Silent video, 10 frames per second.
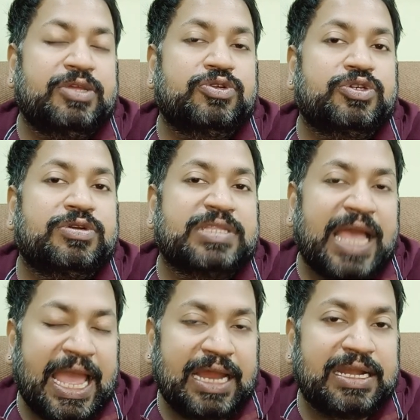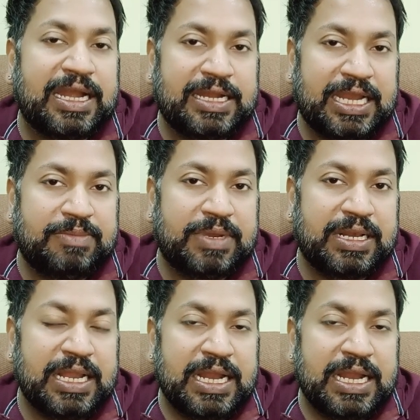you should thank that animal